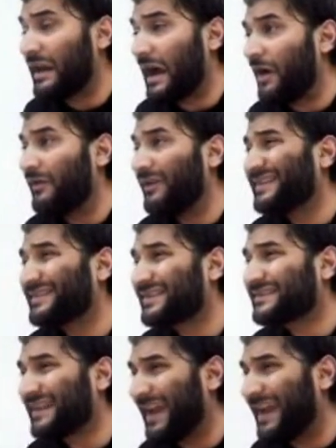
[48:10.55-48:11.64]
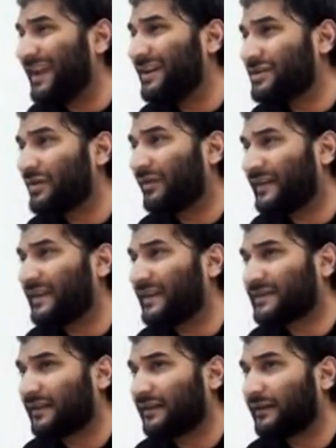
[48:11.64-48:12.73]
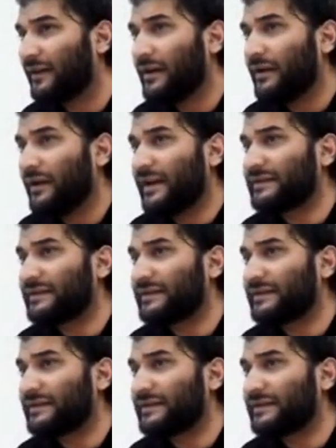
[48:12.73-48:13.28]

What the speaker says: and how He sustained your existence.